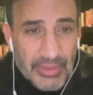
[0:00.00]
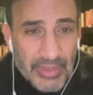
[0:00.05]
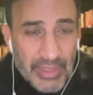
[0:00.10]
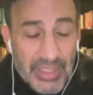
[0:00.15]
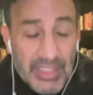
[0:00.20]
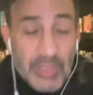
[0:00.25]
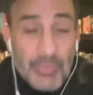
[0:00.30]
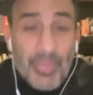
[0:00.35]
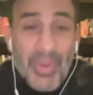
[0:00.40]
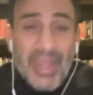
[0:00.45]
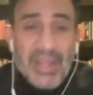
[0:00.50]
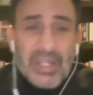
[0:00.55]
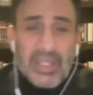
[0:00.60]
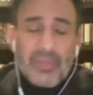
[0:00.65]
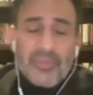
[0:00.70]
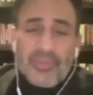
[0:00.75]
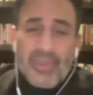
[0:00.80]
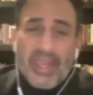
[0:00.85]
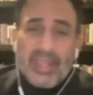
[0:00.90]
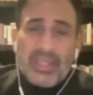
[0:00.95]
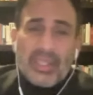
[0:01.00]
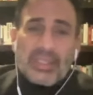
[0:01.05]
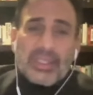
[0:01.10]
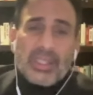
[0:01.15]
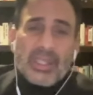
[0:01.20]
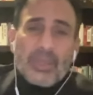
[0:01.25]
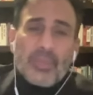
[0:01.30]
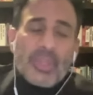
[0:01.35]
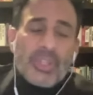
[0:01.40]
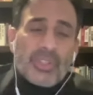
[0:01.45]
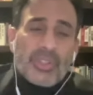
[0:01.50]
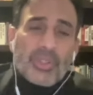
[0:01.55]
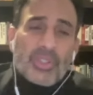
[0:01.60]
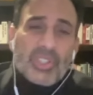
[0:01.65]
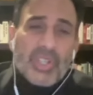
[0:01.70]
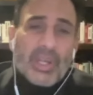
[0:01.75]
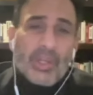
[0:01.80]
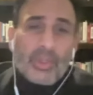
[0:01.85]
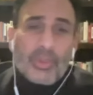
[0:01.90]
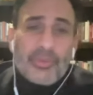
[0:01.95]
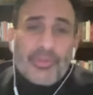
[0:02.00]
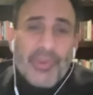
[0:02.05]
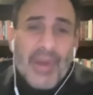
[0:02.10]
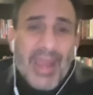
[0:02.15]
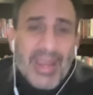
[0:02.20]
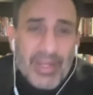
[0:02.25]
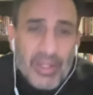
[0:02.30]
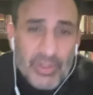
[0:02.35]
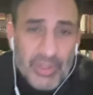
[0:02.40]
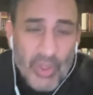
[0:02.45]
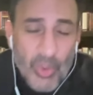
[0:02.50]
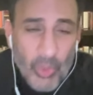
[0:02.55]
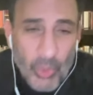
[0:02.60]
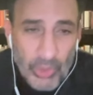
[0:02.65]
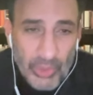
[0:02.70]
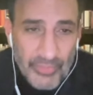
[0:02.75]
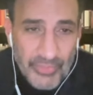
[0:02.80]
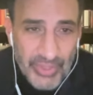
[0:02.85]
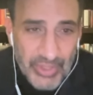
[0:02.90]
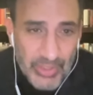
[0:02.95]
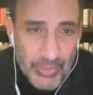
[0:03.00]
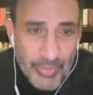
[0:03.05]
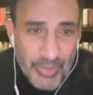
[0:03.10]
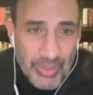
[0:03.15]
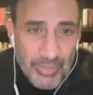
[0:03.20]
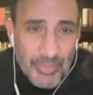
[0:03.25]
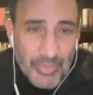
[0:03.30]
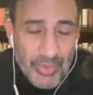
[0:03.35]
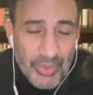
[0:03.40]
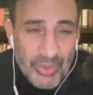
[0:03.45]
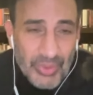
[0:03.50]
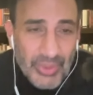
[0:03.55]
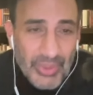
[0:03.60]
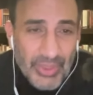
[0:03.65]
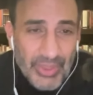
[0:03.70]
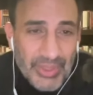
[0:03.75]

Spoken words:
in spite of the fact that the Commissioner General fired all of these people,